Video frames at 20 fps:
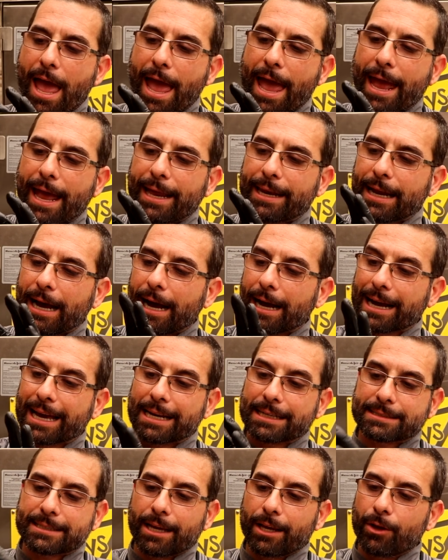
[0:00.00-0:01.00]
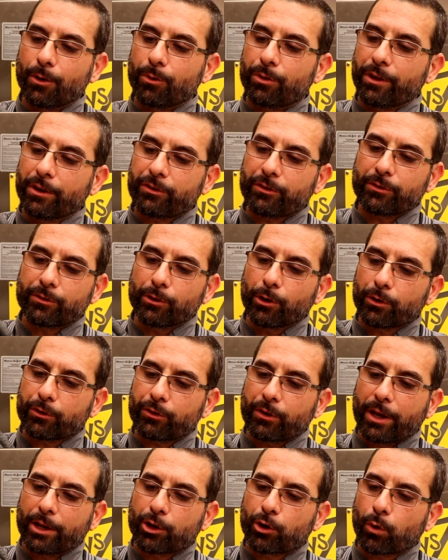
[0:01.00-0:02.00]
And I gotta tell you, this
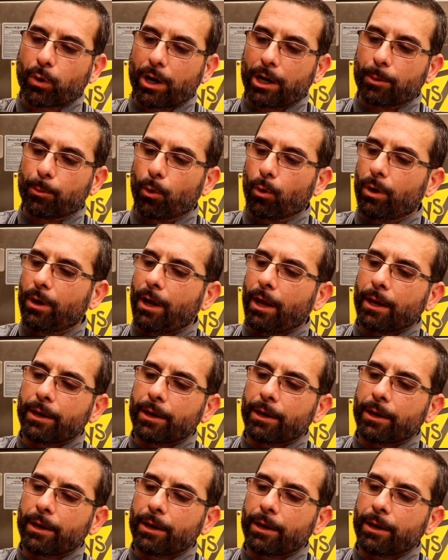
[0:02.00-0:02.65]
looks incredible.